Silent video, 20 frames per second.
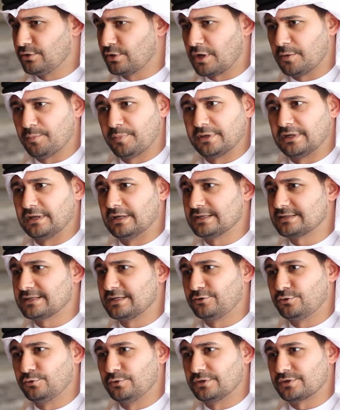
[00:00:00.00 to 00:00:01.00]
a new company, less
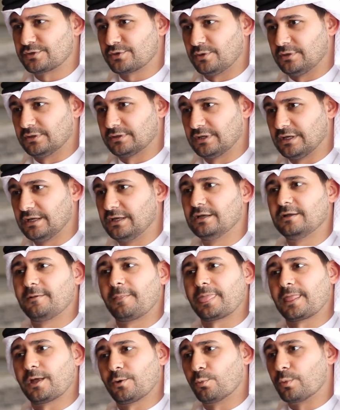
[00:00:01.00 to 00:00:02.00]
than 2 years old.
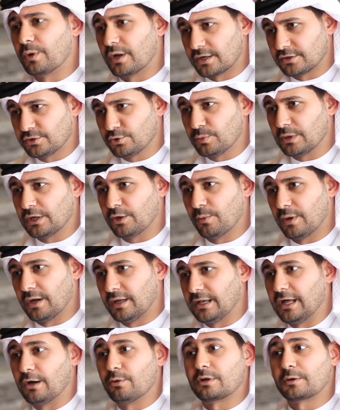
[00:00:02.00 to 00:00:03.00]
We are doing
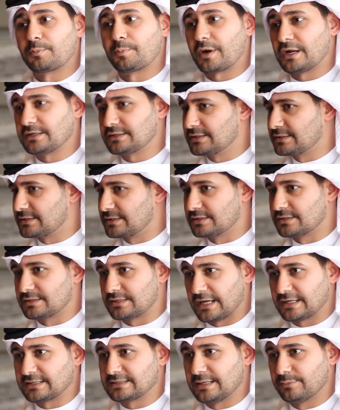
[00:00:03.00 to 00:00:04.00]
well. Our prices
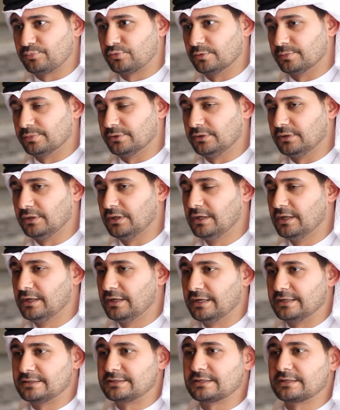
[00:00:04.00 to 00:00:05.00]
is acceptable.
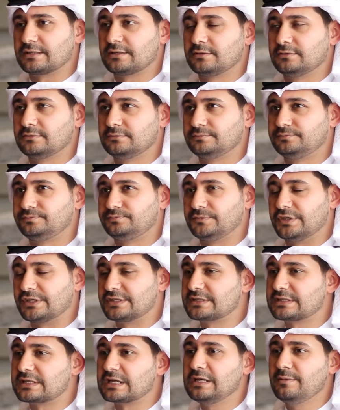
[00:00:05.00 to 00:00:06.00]
It's
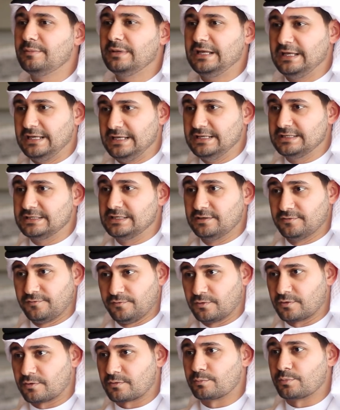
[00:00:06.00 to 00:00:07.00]
extremely easy
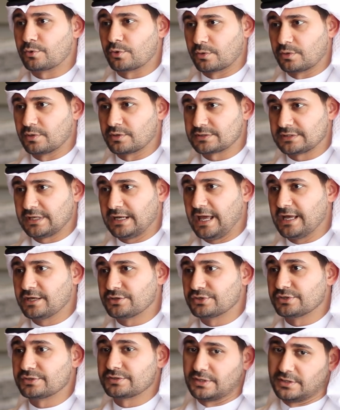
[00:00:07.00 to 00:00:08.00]
for brokers and
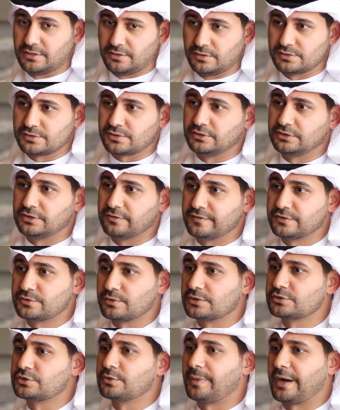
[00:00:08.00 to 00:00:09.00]
agents and also
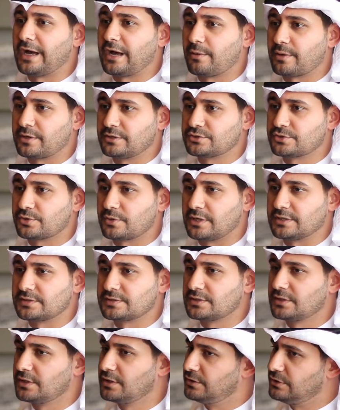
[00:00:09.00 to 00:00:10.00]
individuals to buy our
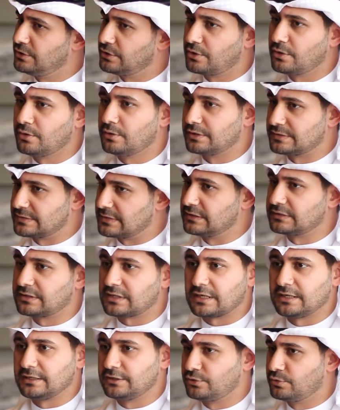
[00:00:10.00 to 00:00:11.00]
insurance. You go, it's
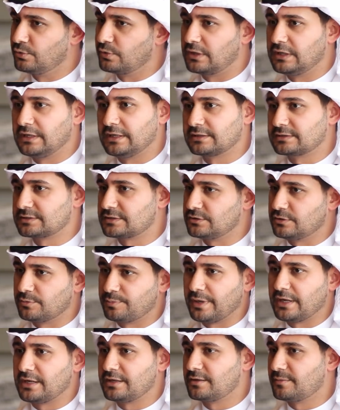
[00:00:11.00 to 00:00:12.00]
literally 2 clicks. You
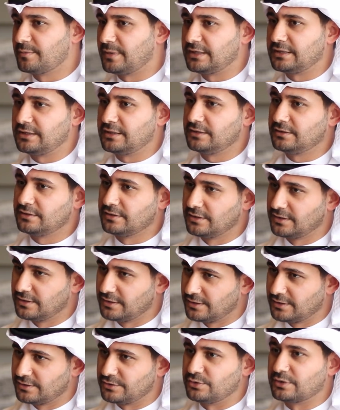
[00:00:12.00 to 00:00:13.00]
pay the money,
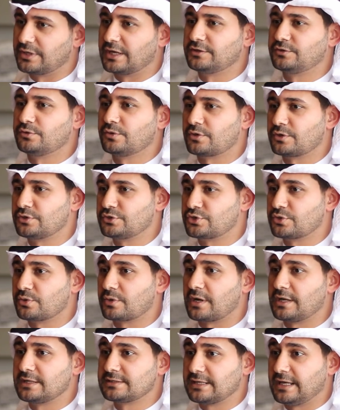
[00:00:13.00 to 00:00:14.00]
you get your
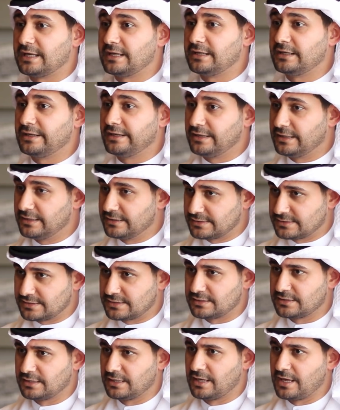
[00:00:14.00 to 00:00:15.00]
insurance, and
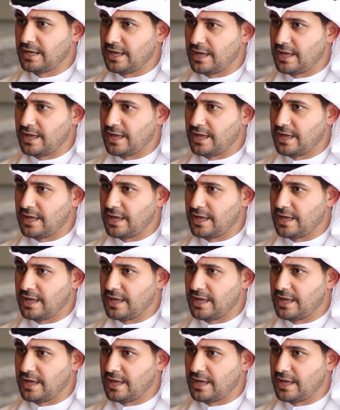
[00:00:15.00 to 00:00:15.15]
it's